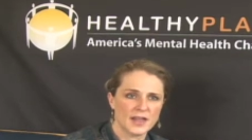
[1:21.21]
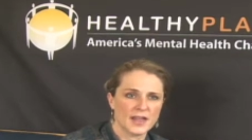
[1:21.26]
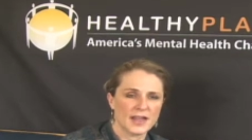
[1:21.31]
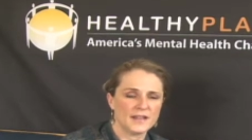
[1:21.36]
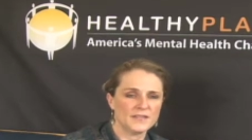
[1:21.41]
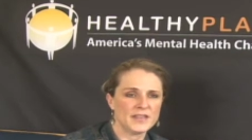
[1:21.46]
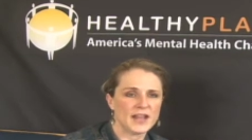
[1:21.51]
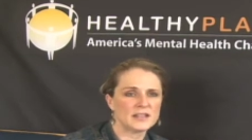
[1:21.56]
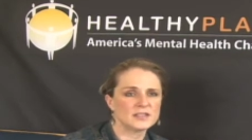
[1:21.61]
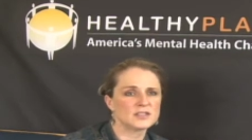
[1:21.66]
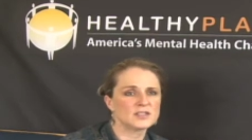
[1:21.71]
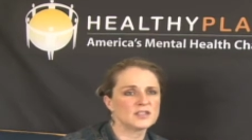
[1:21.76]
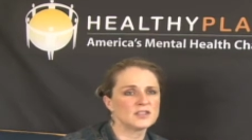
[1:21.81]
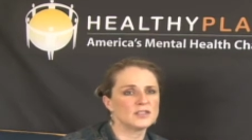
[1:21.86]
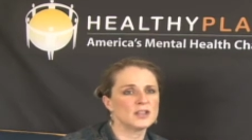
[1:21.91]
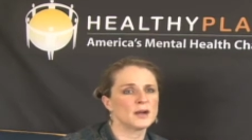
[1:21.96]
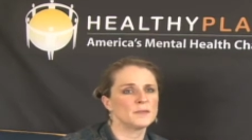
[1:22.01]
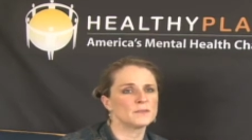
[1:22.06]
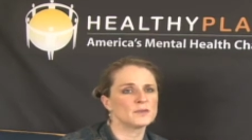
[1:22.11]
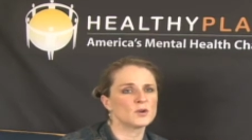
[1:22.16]
And that's the
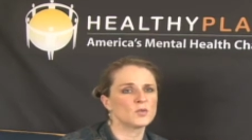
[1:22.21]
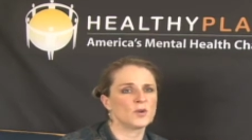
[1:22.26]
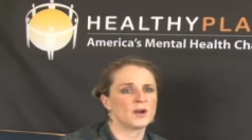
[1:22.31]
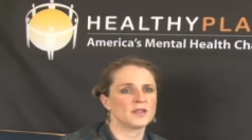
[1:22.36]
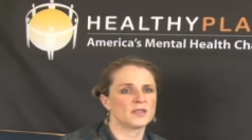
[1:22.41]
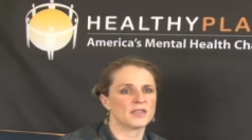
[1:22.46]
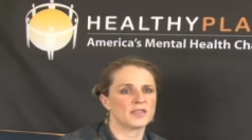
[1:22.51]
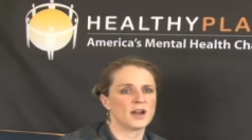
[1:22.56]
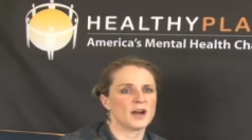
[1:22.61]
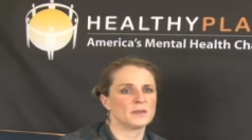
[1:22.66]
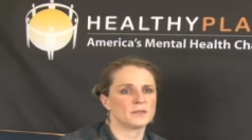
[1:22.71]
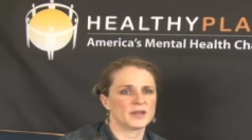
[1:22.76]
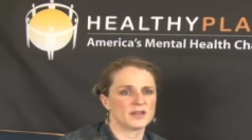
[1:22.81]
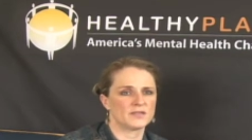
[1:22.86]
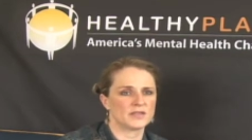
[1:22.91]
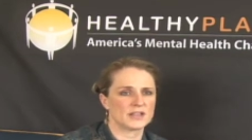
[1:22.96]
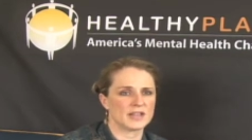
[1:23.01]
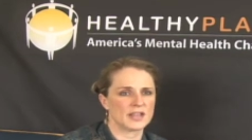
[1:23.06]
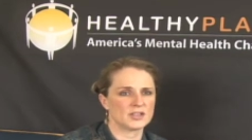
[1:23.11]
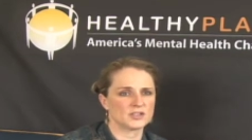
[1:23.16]
number one thought
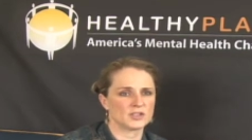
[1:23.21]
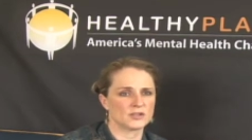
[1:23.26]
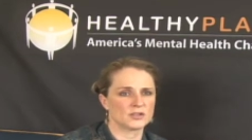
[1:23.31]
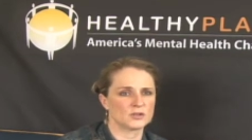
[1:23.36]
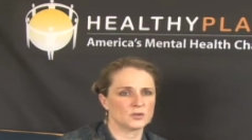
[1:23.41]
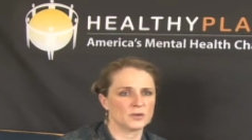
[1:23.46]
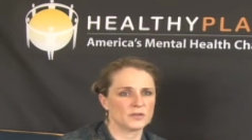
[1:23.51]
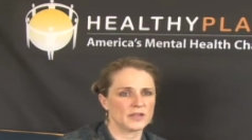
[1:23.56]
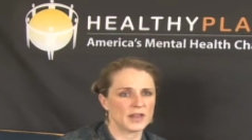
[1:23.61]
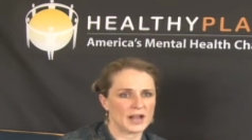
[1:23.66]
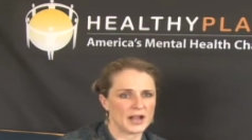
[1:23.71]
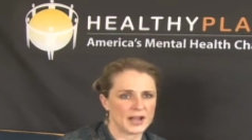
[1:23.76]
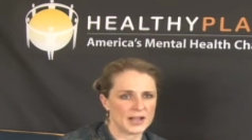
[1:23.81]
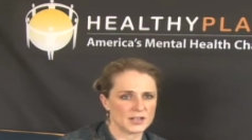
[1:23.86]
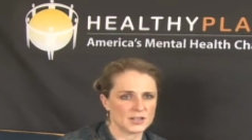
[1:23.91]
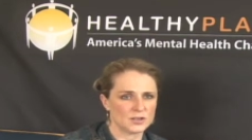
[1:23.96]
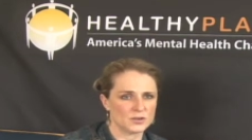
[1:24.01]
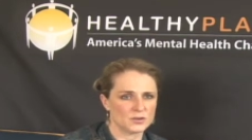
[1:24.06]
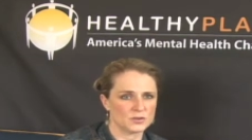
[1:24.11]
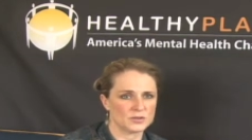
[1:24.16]
modification tool that I
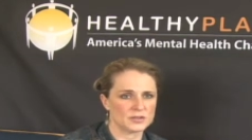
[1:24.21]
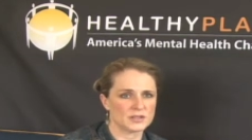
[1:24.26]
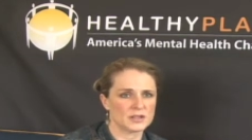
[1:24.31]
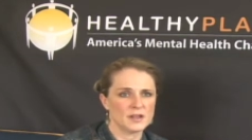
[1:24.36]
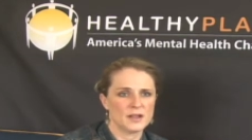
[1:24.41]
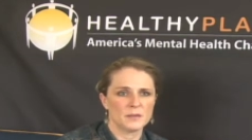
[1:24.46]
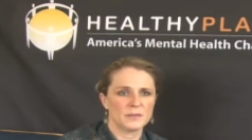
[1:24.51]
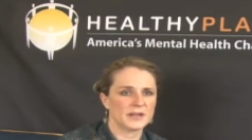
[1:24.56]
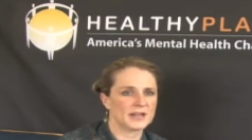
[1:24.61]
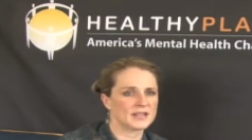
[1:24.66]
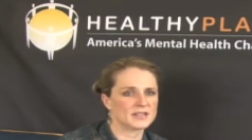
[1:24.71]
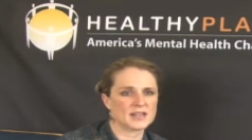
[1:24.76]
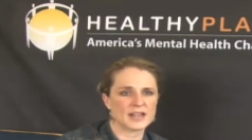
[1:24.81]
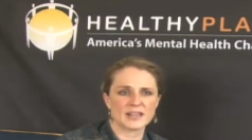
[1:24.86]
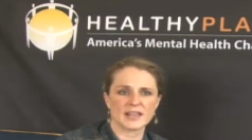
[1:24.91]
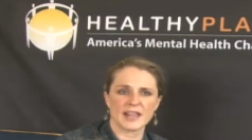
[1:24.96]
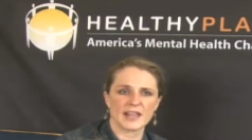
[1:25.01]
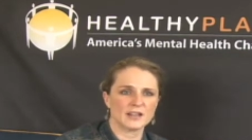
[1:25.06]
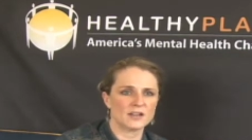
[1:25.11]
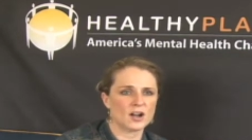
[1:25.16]
use, because I
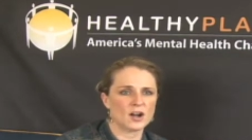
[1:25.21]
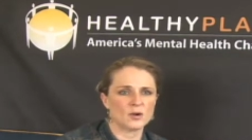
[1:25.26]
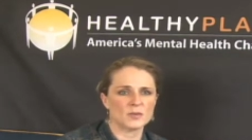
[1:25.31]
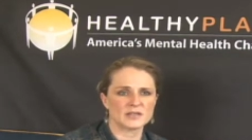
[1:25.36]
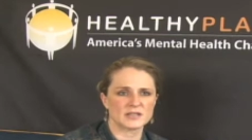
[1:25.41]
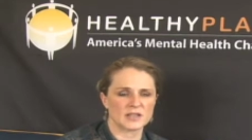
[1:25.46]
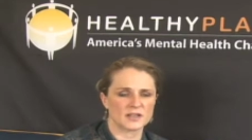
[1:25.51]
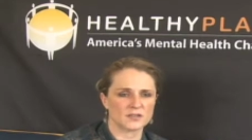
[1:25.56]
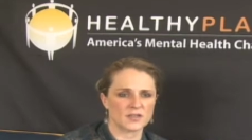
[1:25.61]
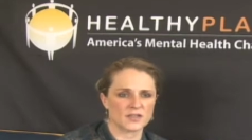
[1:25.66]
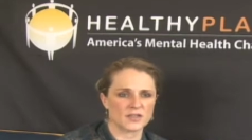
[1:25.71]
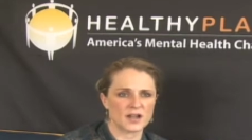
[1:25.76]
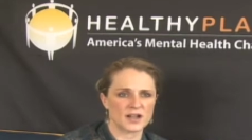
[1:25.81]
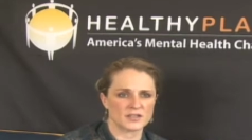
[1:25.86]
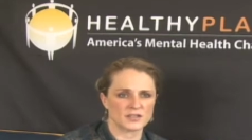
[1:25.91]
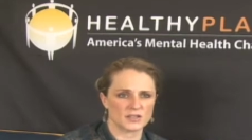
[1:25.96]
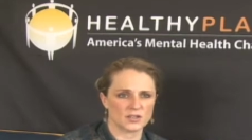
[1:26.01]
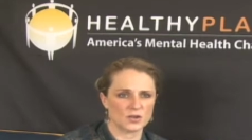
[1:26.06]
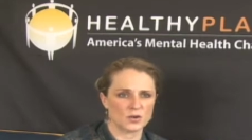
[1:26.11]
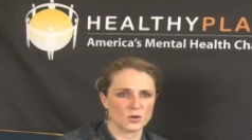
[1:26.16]
can't always get the
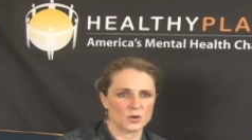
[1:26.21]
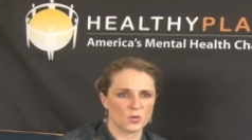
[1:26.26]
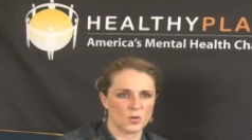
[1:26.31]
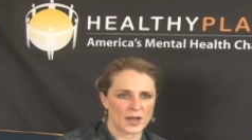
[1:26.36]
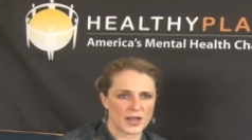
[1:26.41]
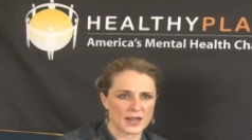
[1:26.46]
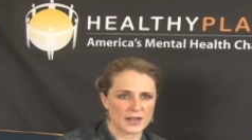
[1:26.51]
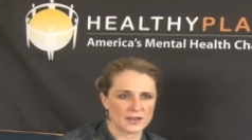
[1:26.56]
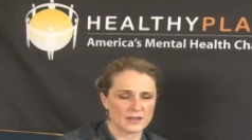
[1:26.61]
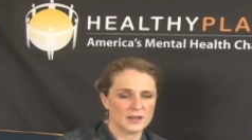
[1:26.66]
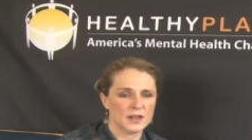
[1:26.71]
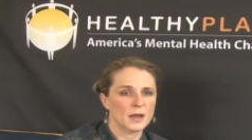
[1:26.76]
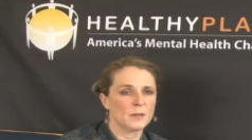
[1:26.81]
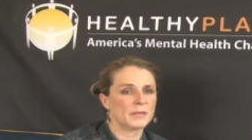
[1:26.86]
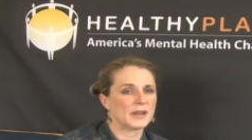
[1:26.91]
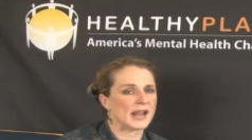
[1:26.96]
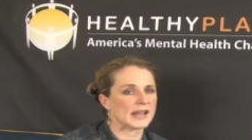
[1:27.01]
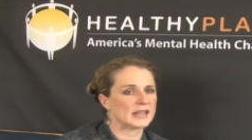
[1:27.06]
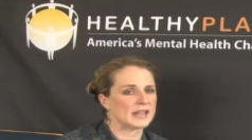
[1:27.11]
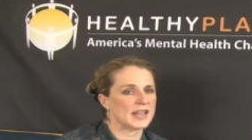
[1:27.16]
thoughts to go away,
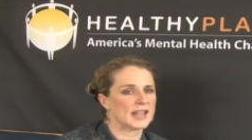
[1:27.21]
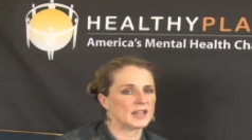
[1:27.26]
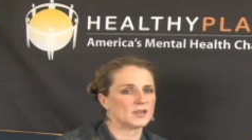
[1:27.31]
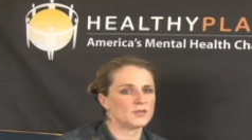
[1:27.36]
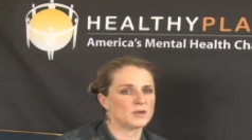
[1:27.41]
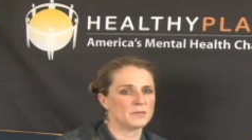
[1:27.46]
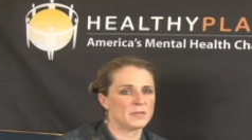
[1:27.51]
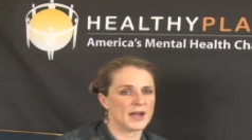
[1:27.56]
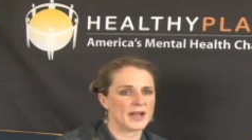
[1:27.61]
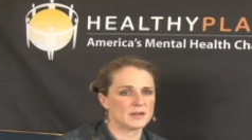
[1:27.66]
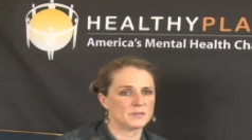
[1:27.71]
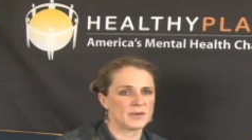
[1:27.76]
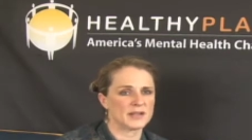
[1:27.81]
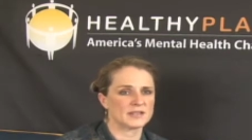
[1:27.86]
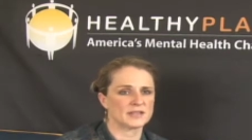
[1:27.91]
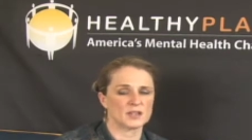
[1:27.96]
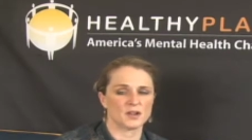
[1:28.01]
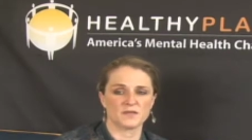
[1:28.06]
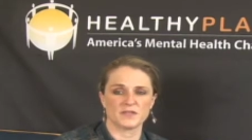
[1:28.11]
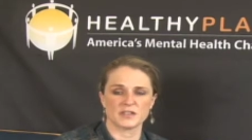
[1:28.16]
but I can remind
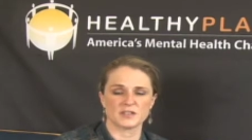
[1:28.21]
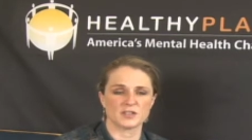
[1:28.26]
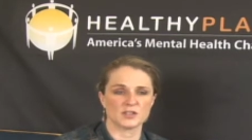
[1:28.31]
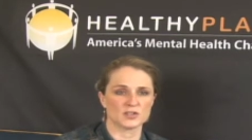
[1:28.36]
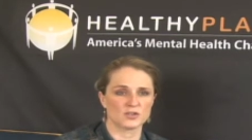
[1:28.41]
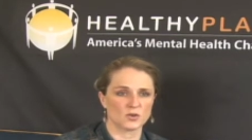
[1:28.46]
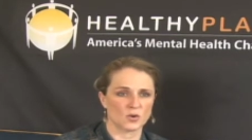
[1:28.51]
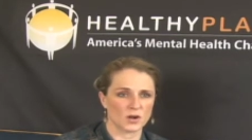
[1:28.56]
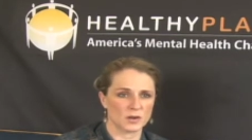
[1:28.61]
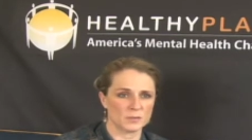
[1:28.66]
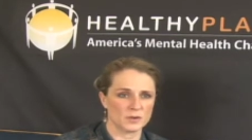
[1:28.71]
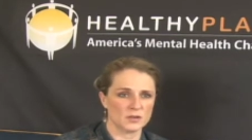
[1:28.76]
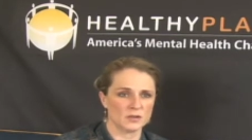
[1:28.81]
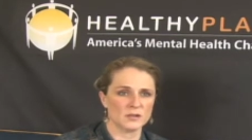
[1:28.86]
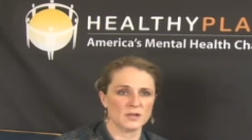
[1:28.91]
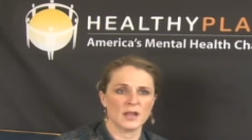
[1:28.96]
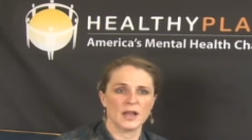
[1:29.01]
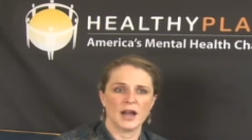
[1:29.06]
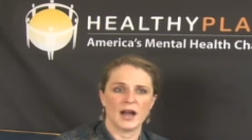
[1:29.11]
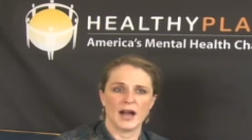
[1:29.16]
myself this is
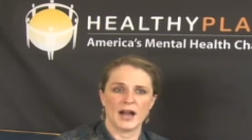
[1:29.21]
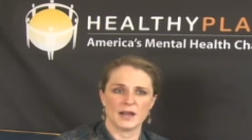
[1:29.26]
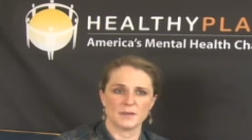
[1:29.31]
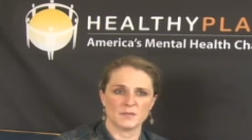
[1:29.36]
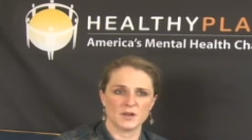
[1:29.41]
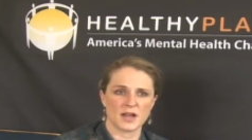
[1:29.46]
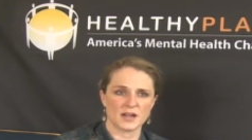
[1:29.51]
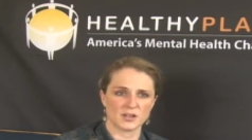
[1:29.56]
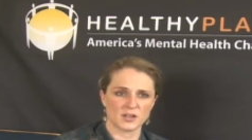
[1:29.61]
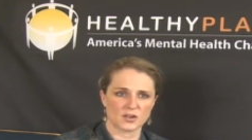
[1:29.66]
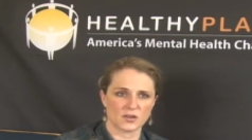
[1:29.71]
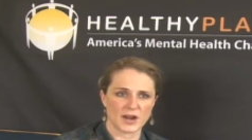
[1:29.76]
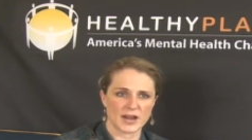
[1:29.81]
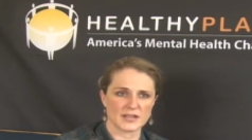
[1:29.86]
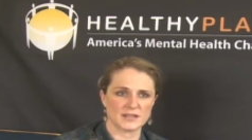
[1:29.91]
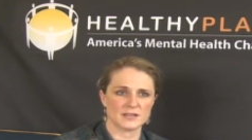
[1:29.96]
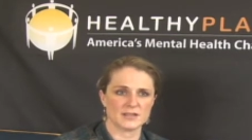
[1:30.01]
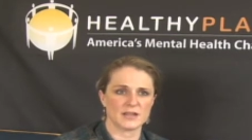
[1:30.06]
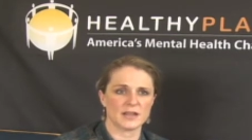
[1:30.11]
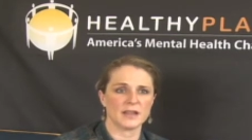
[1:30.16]
normal, I'm not
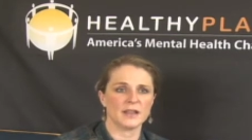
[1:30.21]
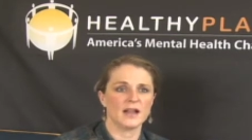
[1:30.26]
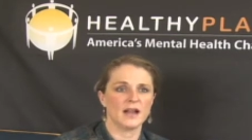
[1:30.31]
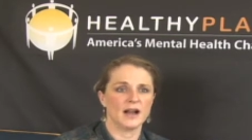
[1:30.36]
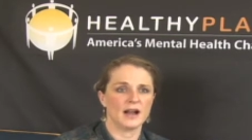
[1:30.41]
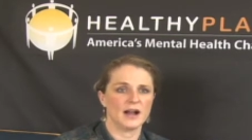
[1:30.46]
crazy,